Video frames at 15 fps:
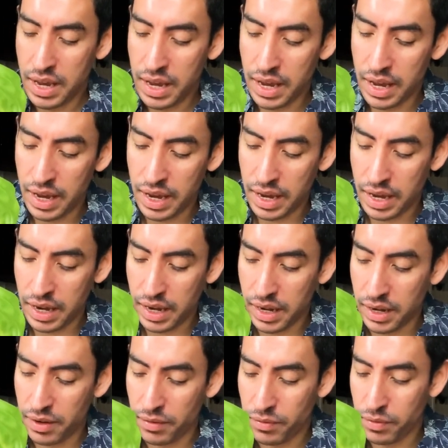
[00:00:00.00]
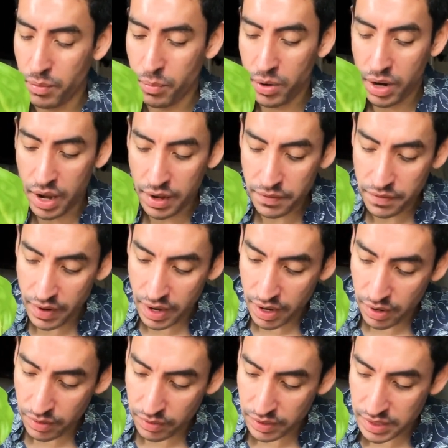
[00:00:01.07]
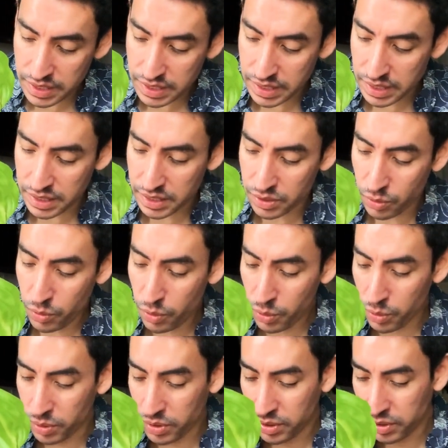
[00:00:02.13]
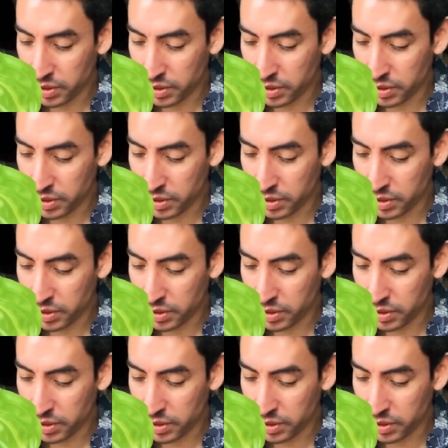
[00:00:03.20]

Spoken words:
And from what I found, this is, ooh,